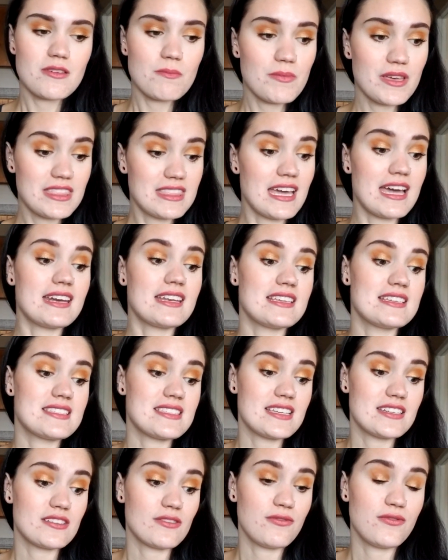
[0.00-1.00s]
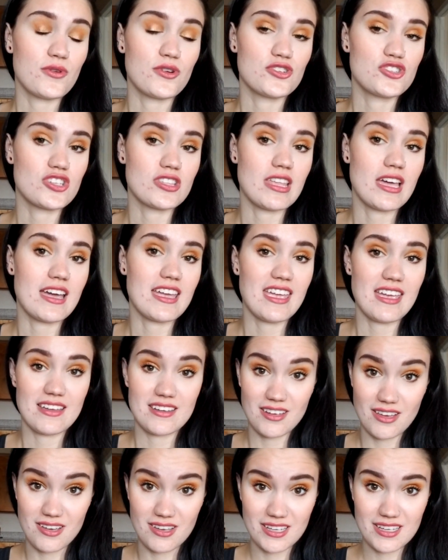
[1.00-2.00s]
but that is it for July and
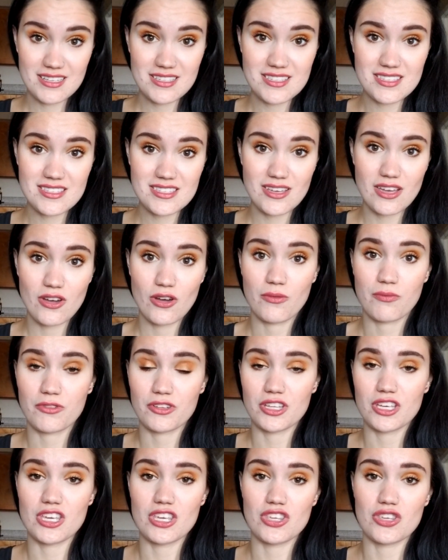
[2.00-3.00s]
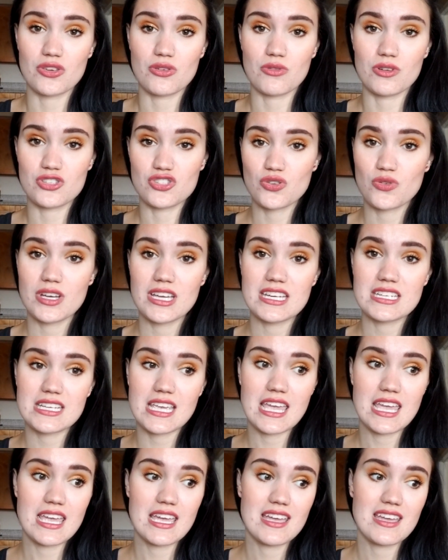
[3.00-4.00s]
August. Hopefully you enjoyed,
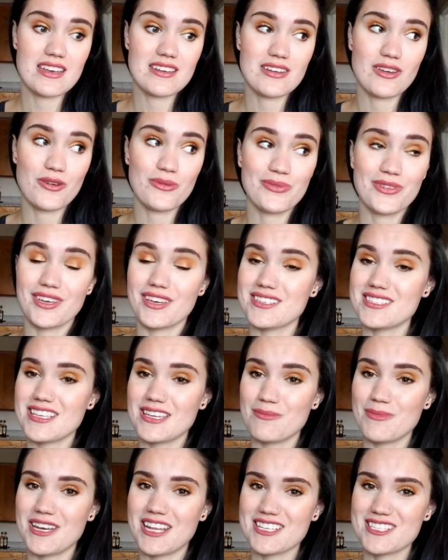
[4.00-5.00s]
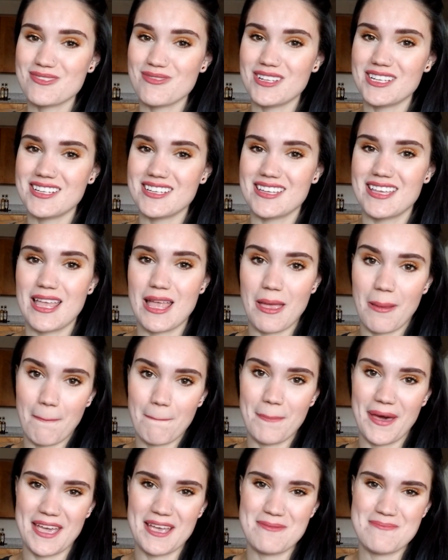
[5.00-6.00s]
and hopefully I'll see you in my next one.
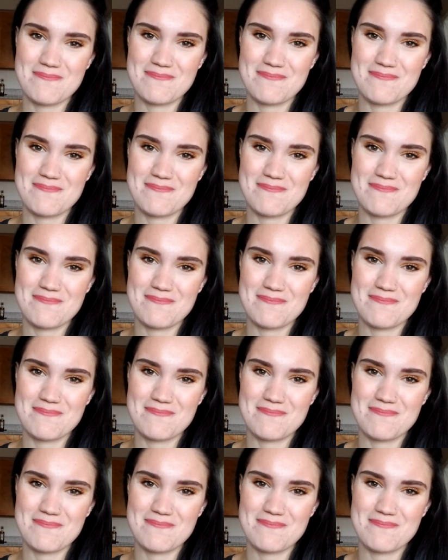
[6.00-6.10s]
Bye.